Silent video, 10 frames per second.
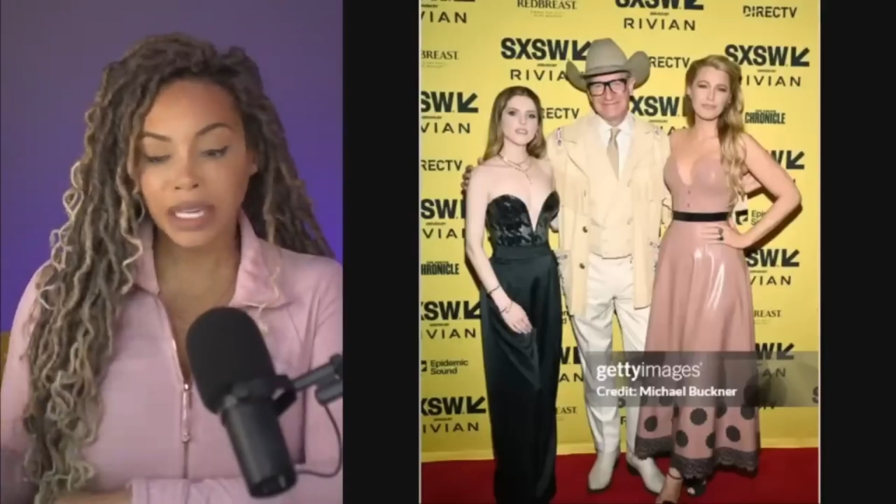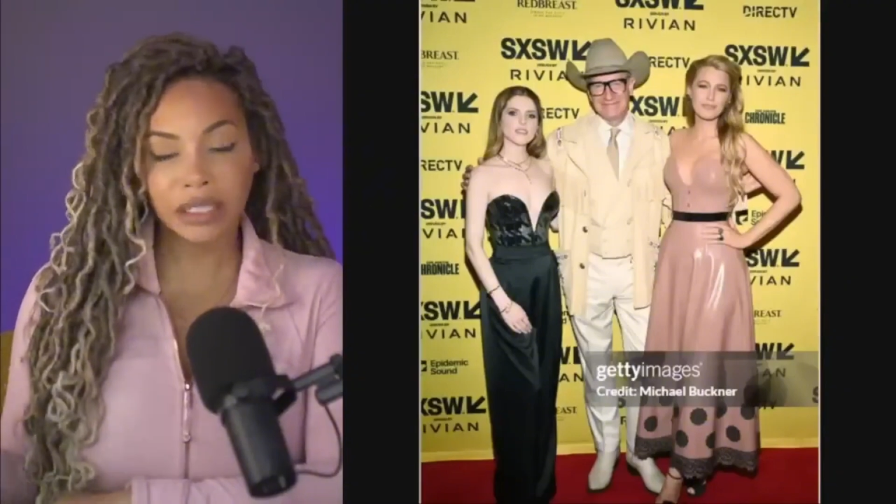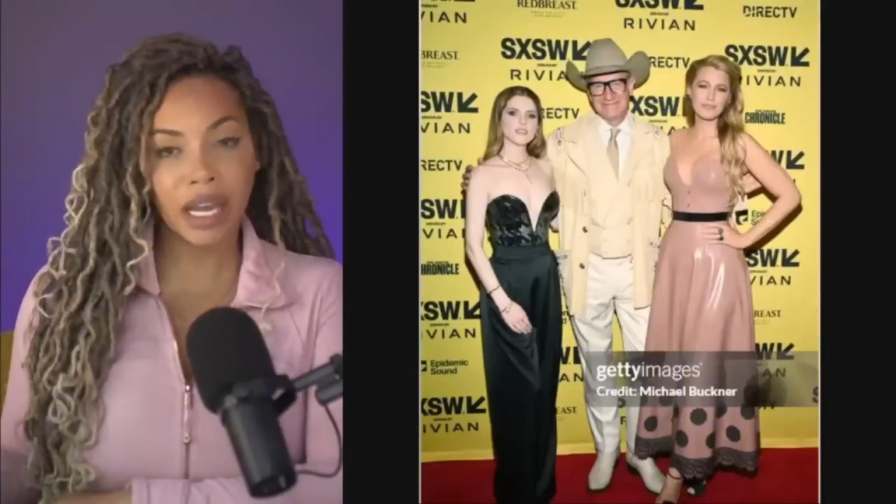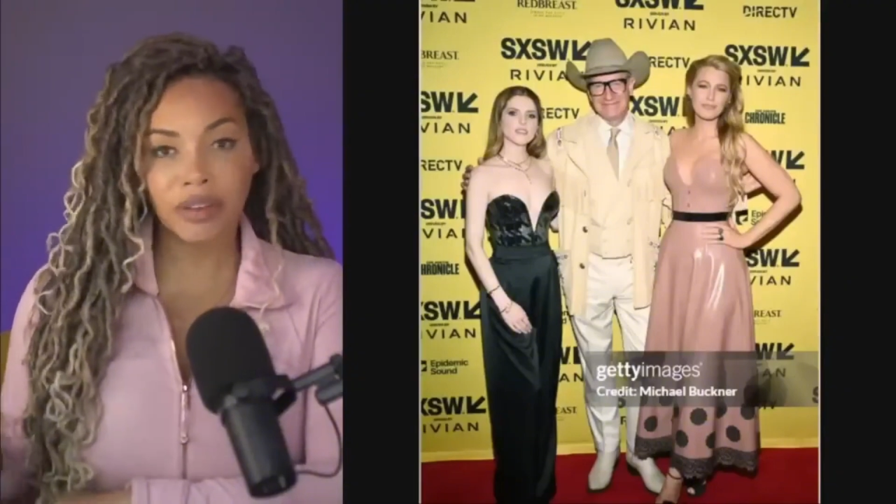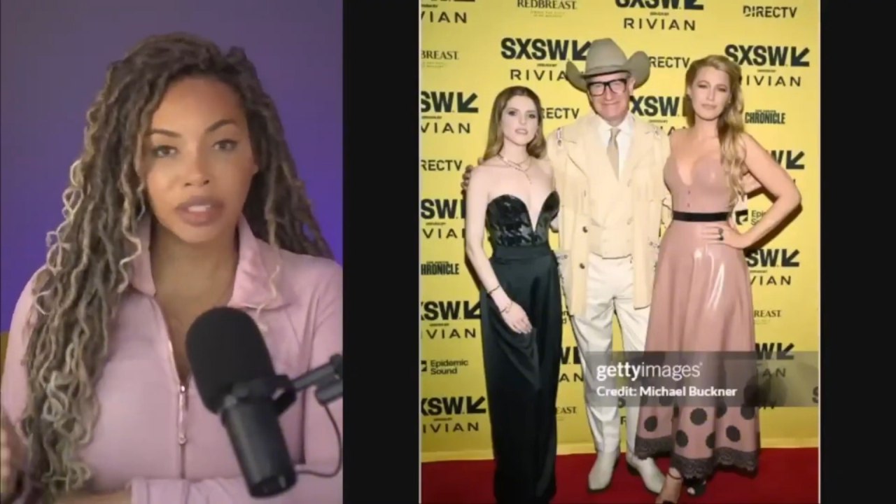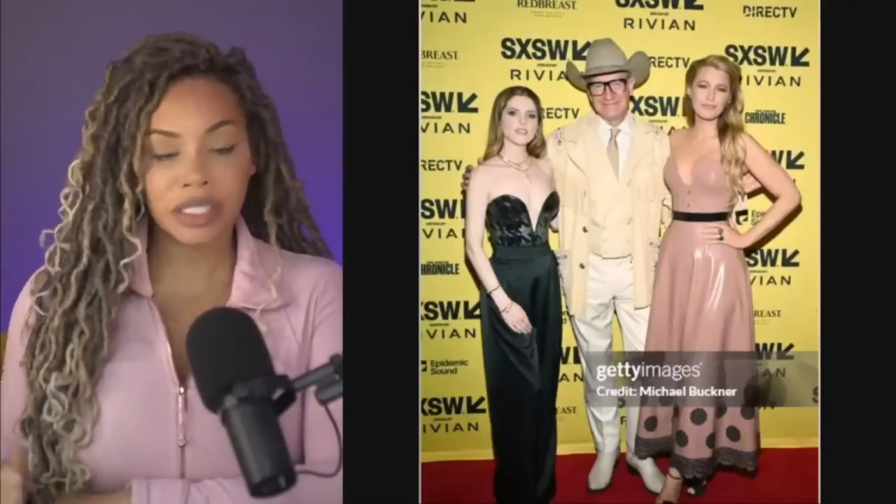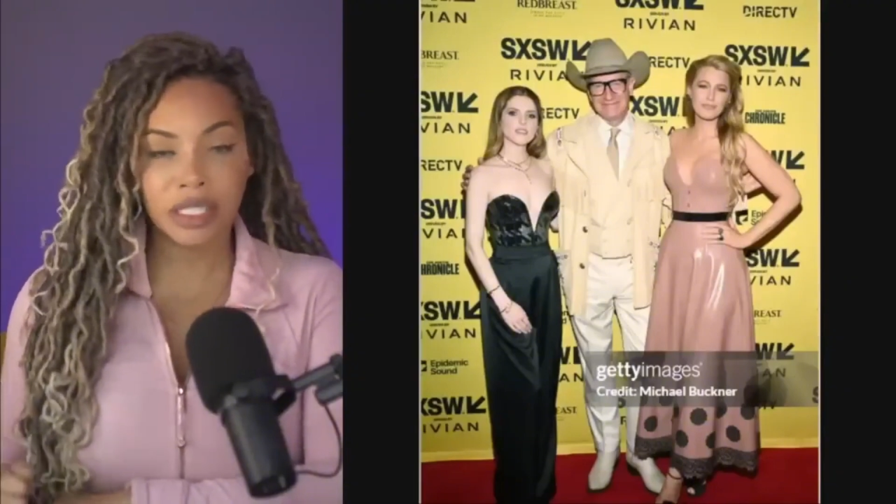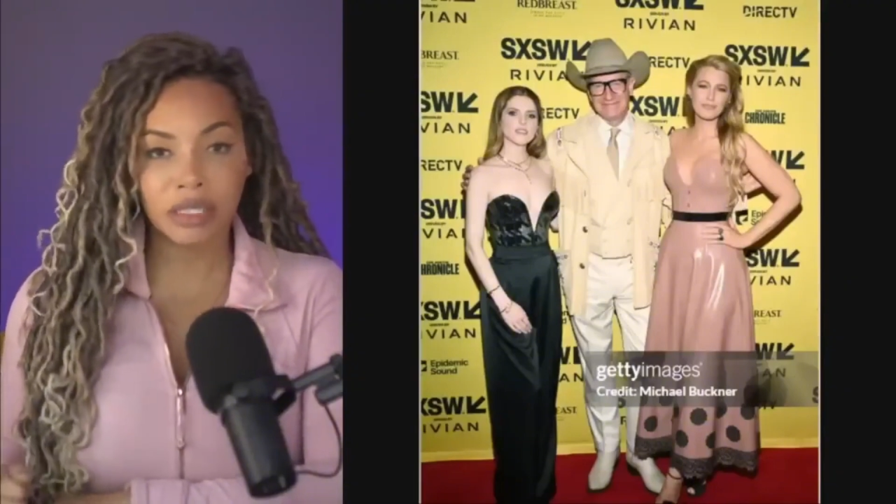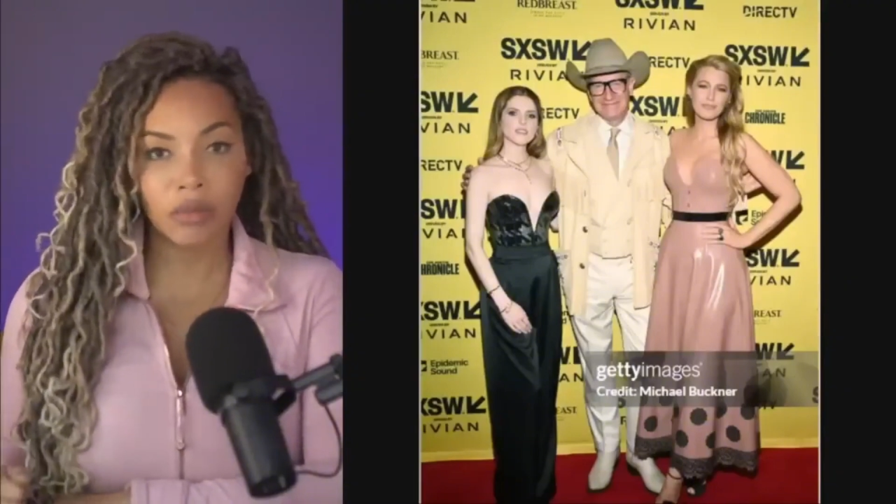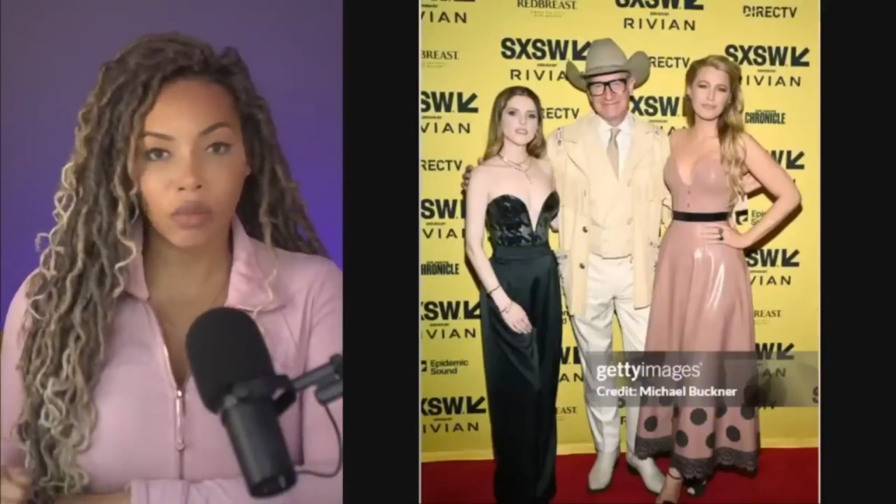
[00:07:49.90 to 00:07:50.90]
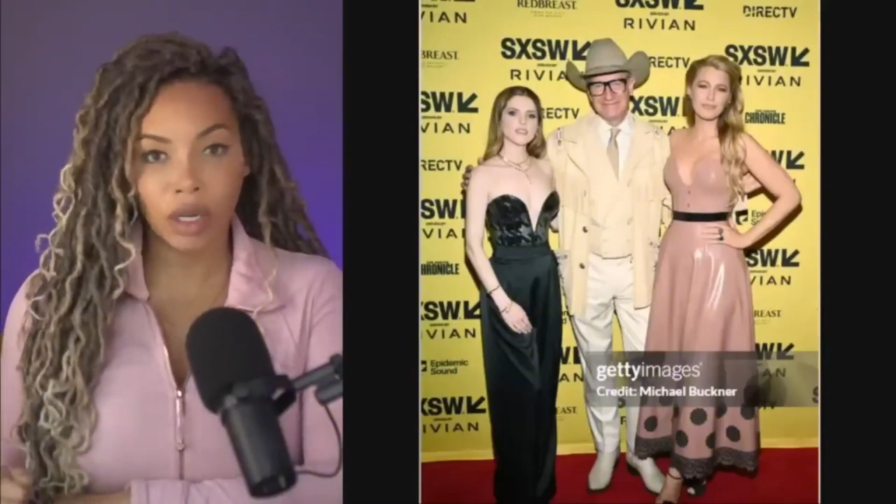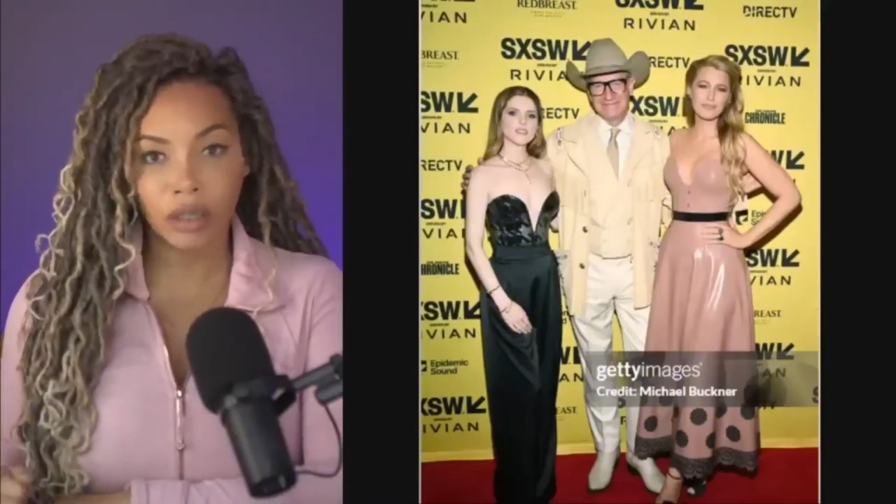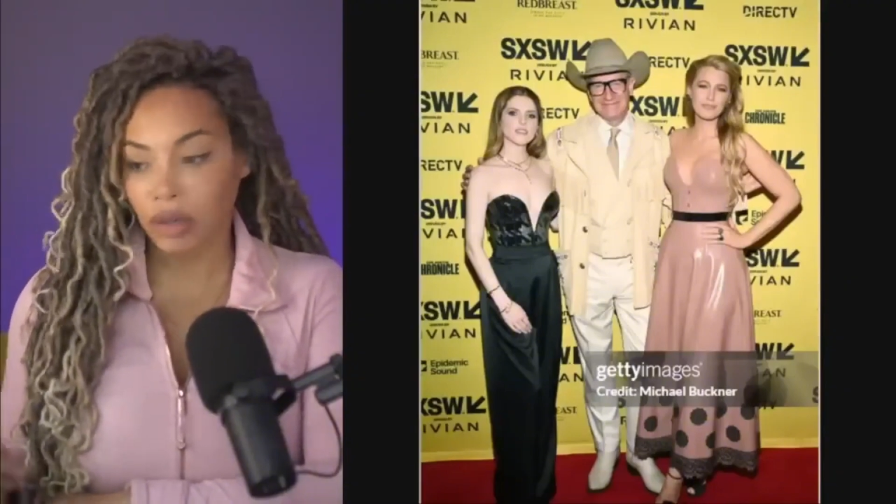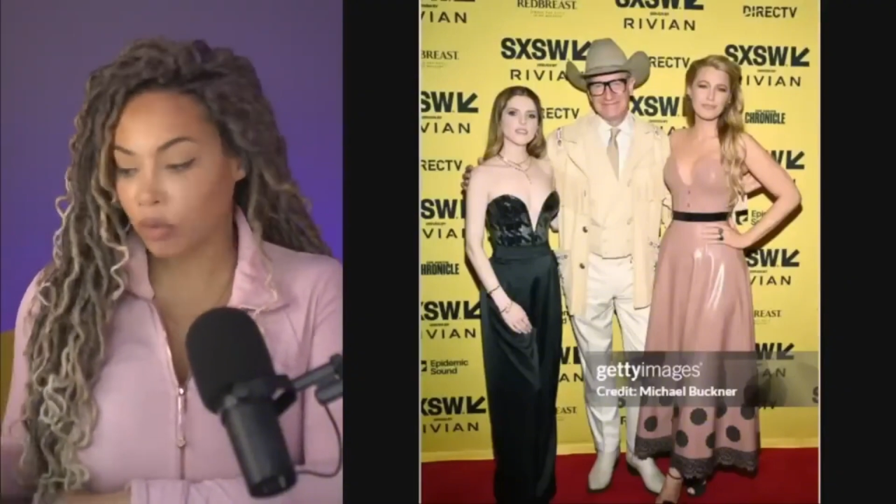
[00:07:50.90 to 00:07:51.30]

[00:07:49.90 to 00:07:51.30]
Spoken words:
Blake Lively didn't want